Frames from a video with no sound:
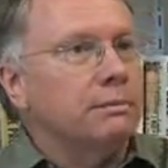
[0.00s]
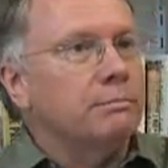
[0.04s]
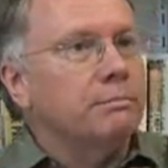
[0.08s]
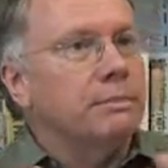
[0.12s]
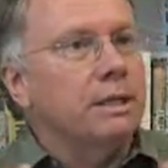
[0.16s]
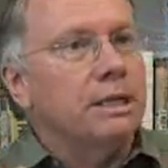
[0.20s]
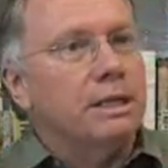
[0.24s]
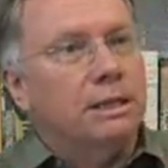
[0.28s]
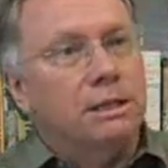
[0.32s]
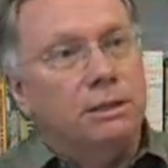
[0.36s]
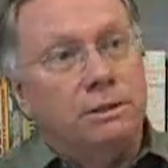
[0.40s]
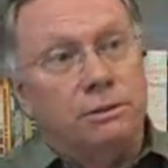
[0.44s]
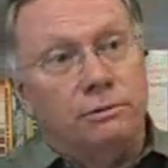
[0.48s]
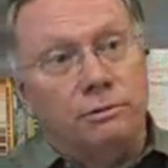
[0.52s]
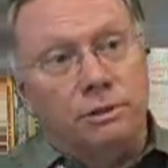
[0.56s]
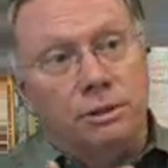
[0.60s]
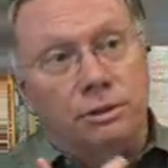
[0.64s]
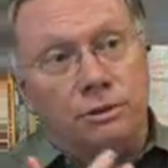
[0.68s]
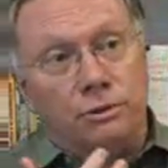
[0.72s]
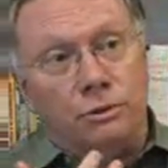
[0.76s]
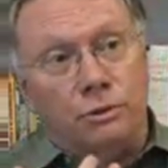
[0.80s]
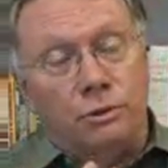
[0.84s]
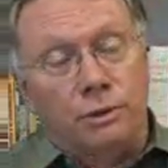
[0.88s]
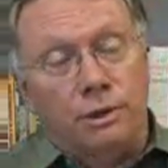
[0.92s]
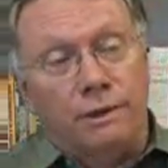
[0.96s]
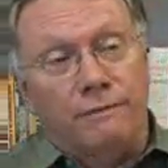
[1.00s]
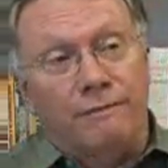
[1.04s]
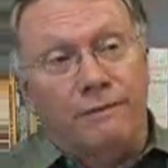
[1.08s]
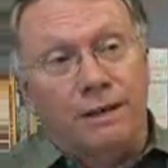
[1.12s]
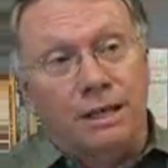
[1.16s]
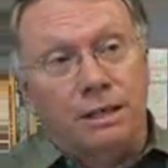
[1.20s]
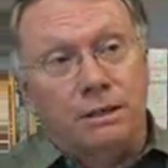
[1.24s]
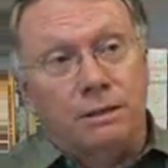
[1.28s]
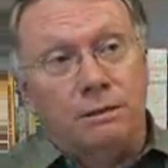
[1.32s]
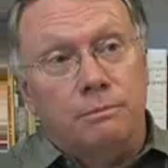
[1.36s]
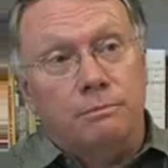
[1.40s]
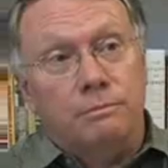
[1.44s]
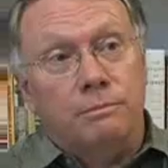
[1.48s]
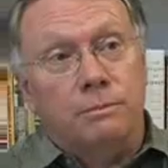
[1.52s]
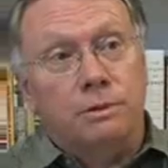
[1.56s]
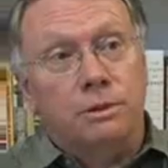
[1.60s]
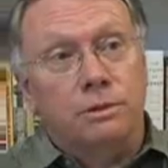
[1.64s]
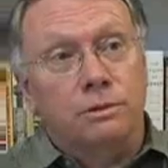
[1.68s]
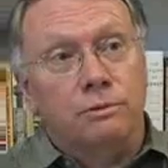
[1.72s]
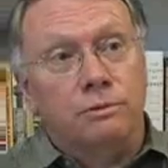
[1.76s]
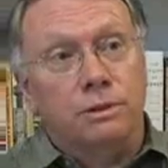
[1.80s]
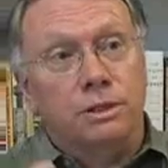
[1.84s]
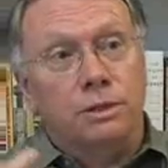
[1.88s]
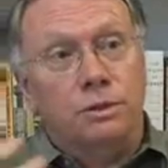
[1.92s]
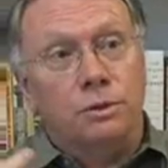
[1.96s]
It means restoring
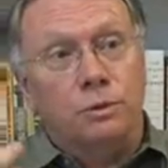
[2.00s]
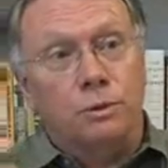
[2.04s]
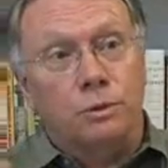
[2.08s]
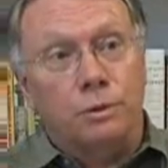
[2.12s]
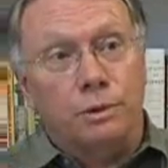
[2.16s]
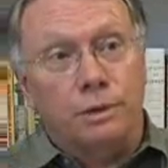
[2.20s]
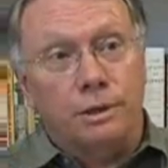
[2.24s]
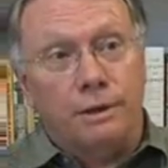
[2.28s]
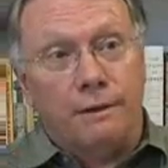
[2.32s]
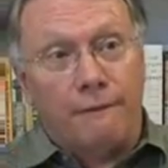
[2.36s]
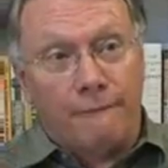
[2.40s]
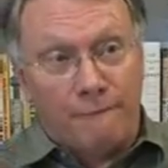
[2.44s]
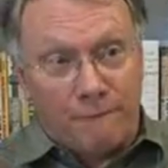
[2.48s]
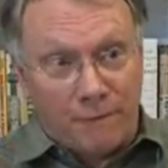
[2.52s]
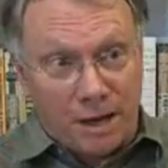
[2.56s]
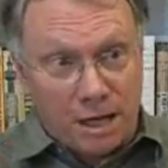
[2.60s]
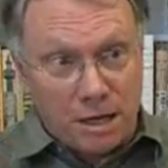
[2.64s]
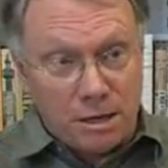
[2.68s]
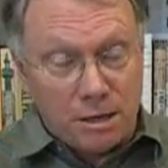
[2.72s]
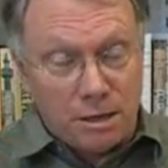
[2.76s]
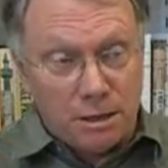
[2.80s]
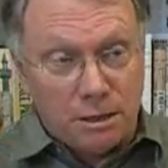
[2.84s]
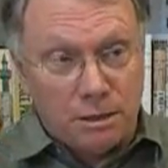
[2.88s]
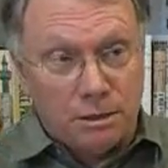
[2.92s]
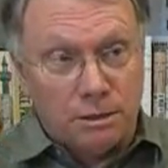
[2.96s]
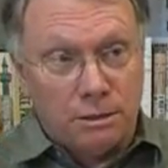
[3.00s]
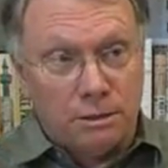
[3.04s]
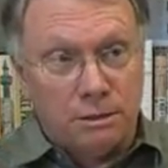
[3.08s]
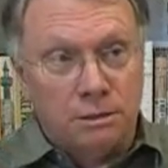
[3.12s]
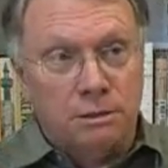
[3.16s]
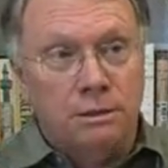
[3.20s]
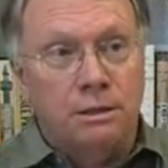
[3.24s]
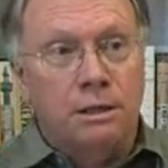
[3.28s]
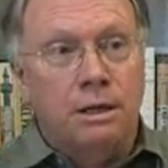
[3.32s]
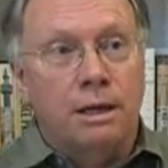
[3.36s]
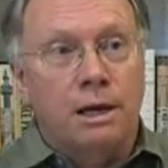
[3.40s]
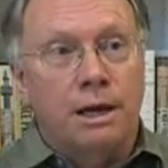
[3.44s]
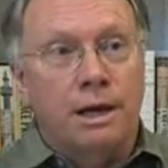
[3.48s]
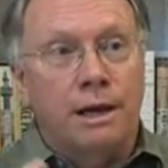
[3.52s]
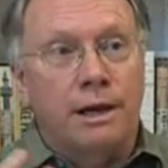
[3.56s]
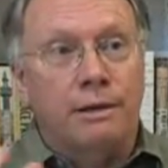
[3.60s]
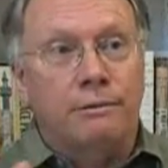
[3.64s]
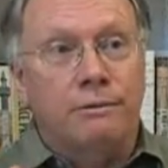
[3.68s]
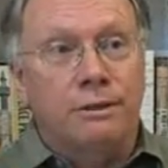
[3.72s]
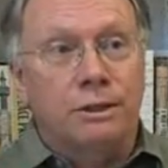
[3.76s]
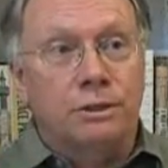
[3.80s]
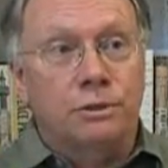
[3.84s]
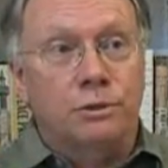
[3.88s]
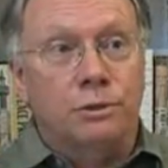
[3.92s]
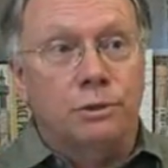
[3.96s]
victims, restoring offenders,
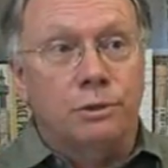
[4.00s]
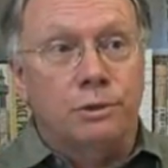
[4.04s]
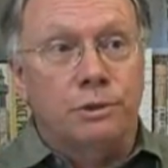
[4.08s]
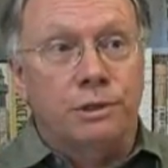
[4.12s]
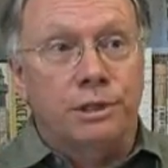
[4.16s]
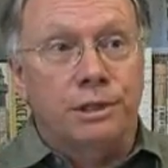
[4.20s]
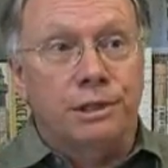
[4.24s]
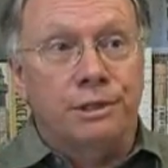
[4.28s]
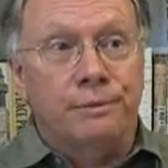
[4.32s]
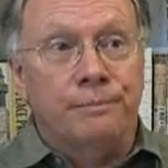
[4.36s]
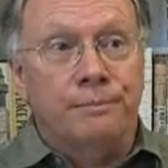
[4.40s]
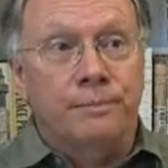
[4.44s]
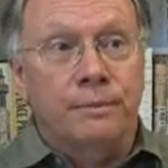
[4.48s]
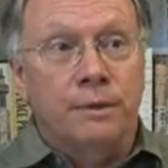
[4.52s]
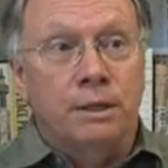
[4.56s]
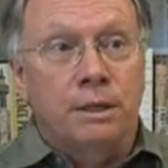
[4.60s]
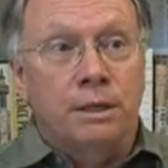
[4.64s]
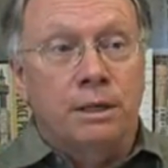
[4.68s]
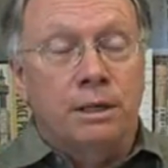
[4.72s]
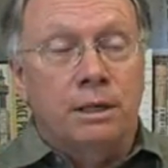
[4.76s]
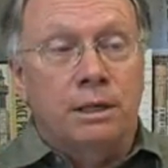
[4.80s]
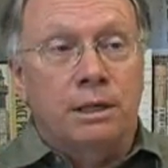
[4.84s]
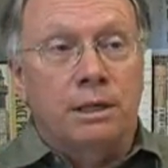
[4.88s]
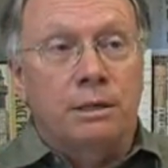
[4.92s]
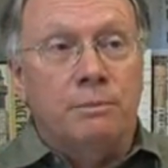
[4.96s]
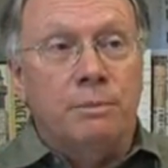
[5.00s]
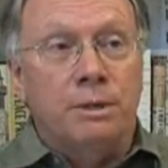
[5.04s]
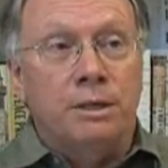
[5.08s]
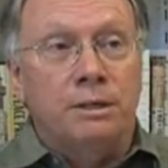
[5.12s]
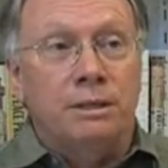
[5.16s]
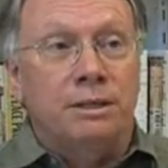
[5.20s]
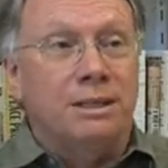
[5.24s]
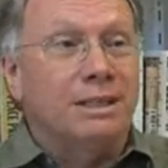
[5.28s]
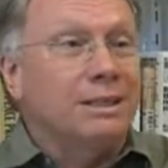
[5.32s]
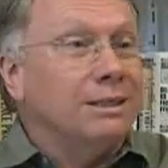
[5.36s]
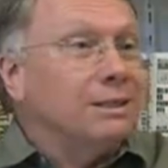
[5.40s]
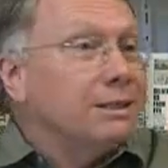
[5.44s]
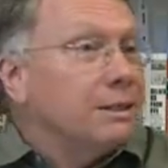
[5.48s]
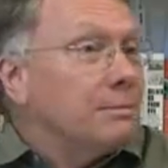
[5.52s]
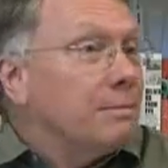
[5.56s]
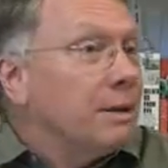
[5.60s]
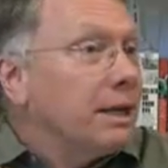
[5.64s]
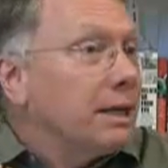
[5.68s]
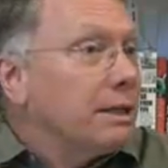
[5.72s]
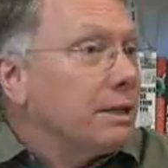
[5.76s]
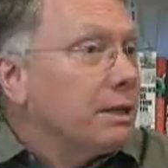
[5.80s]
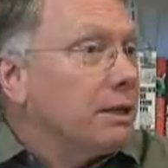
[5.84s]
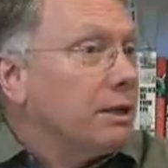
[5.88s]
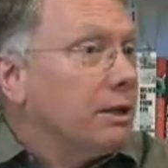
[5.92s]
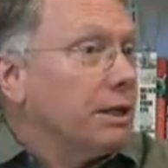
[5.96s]
and restoring communities. It's
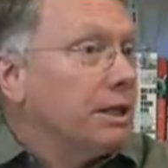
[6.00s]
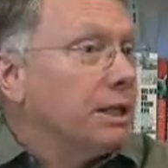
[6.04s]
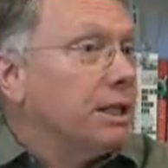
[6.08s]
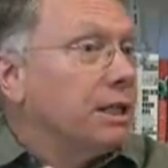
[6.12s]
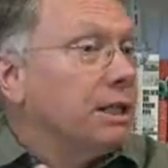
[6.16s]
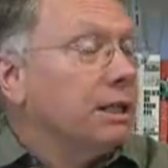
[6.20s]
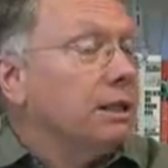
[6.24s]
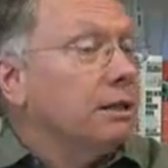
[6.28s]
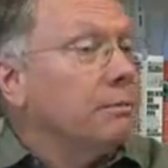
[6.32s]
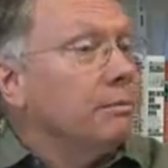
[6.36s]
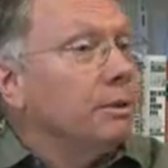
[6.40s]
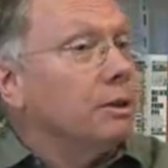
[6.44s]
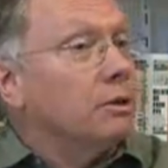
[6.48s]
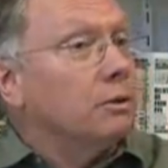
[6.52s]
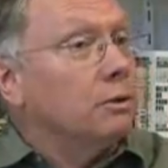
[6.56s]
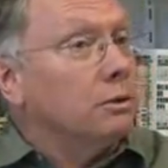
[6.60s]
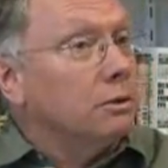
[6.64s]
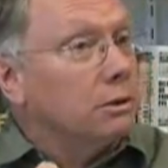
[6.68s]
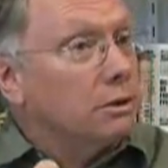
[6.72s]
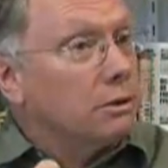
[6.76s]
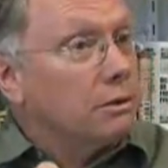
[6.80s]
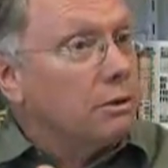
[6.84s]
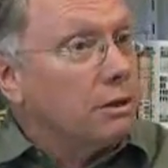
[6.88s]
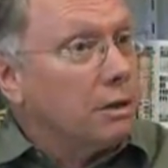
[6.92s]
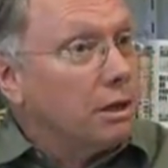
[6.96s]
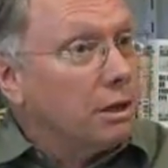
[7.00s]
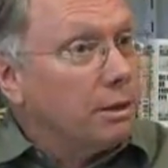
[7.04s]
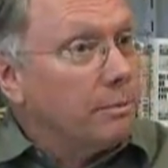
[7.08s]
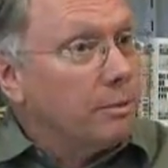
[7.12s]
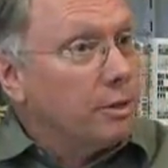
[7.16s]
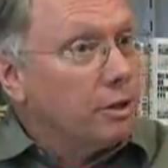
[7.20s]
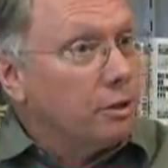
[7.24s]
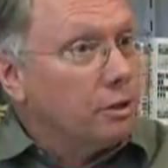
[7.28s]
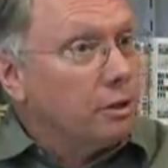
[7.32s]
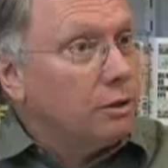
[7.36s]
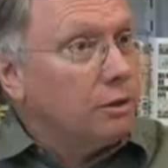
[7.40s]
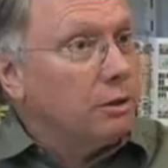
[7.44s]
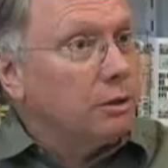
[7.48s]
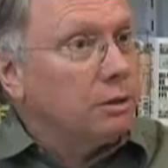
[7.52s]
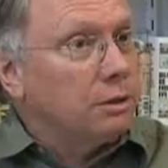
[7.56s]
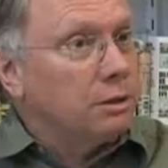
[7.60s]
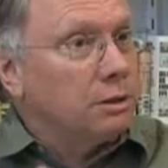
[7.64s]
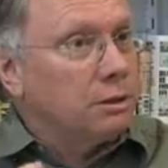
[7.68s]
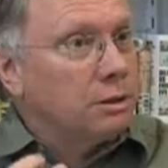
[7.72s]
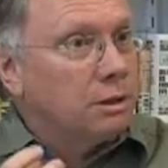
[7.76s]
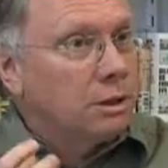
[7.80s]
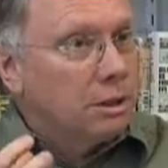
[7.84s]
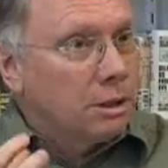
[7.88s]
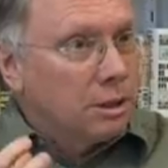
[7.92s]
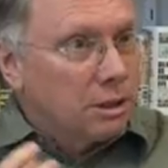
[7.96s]
about the idea that because crime hurts,
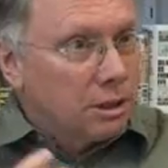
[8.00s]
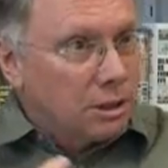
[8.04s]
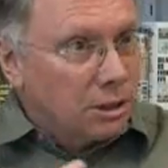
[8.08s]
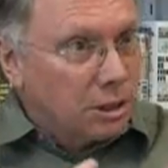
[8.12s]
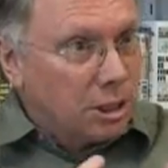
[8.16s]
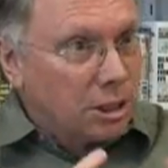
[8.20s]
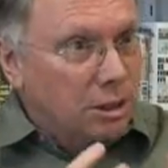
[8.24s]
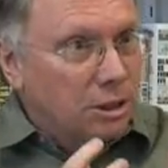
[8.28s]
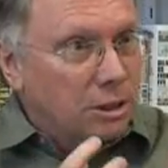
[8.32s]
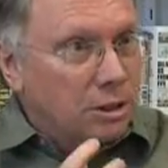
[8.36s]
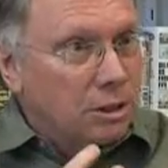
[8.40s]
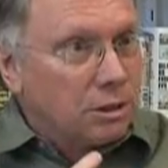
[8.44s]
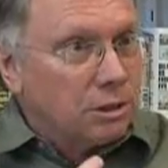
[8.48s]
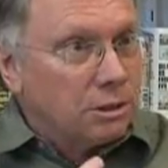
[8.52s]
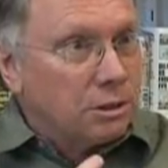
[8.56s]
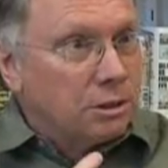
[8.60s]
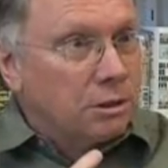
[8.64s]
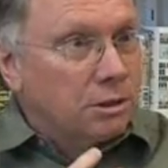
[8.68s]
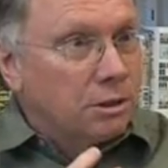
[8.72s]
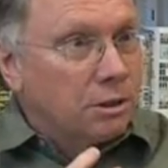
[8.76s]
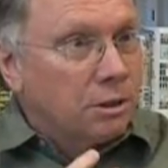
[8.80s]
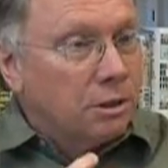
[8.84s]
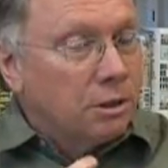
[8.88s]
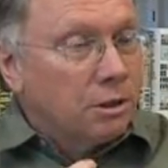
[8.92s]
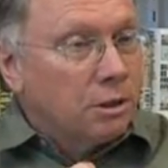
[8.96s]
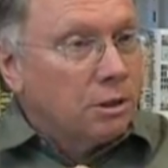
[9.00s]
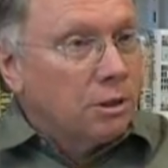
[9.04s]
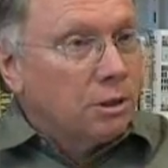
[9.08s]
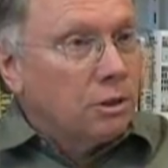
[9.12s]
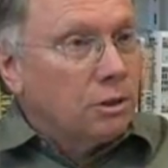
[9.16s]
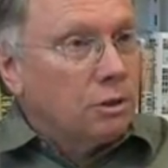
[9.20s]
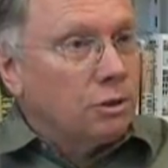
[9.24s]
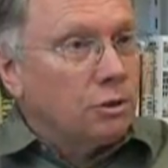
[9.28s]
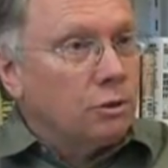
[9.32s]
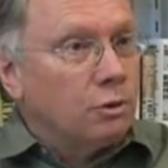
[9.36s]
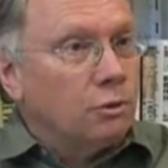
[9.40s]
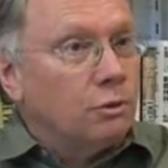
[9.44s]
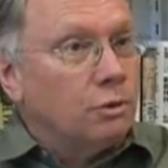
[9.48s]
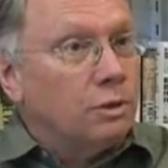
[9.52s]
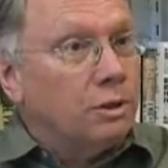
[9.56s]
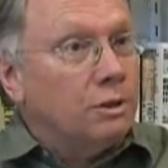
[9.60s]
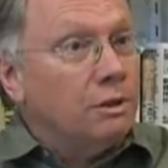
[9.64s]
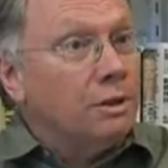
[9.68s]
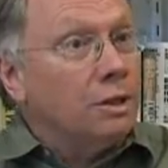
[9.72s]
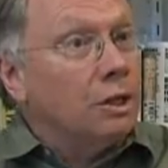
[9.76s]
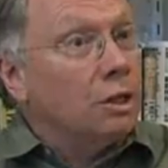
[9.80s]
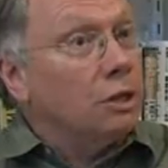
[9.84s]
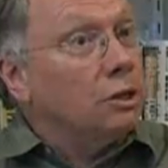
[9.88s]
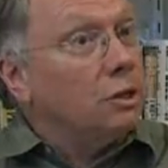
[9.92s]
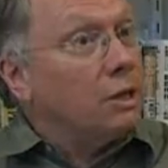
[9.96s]
justice should
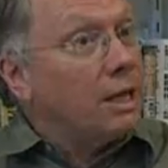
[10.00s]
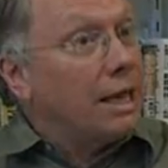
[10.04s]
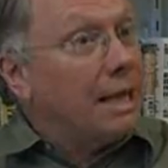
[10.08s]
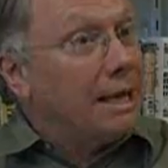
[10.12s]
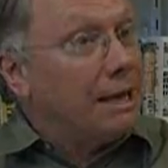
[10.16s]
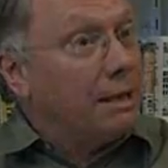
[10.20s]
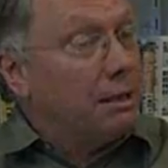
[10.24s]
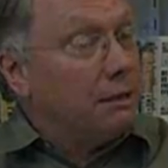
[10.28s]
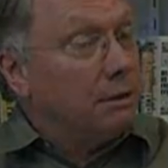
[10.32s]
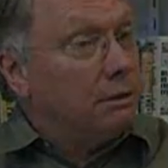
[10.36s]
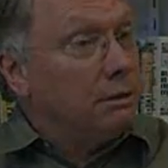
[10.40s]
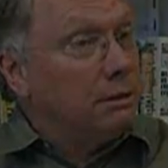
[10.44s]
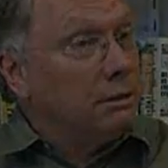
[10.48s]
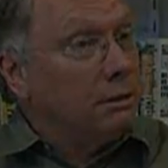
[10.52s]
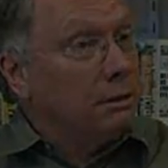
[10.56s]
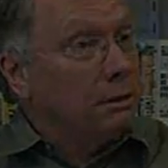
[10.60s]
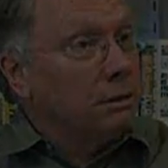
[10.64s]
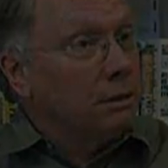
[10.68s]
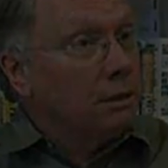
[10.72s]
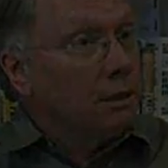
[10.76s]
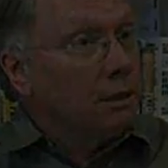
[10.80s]
heal.